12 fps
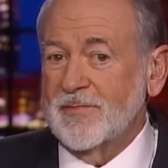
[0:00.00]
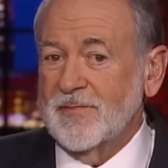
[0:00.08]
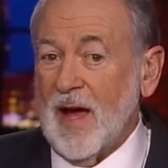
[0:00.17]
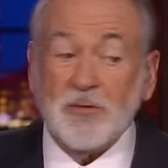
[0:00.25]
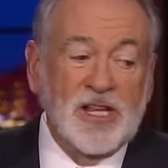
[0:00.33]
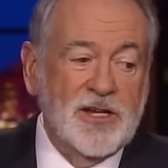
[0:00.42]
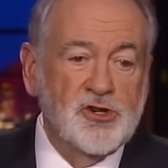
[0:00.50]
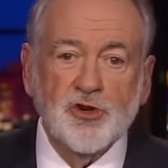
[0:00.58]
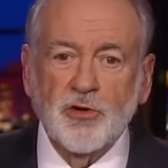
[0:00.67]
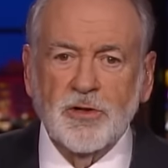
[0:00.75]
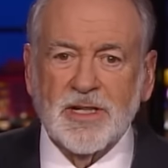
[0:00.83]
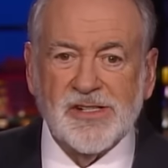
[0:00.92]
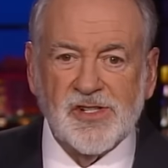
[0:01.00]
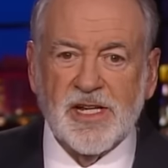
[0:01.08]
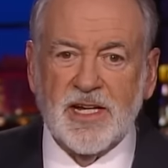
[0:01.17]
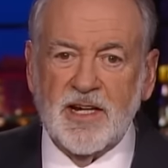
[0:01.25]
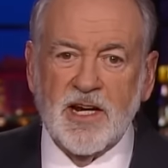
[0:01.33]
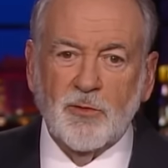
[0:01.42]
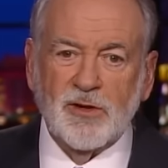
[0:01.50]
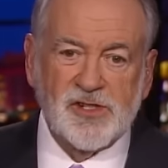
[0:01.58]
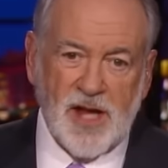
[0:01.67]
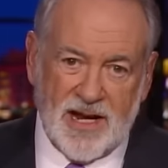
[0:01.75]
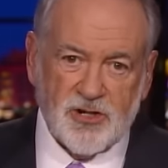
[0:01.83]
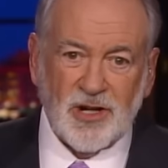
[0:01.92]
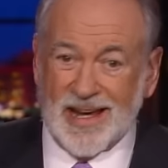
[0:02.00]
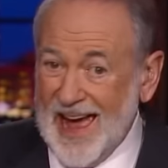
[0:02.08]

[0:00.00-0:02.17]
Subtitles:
I mean, they surely see and hear what's actually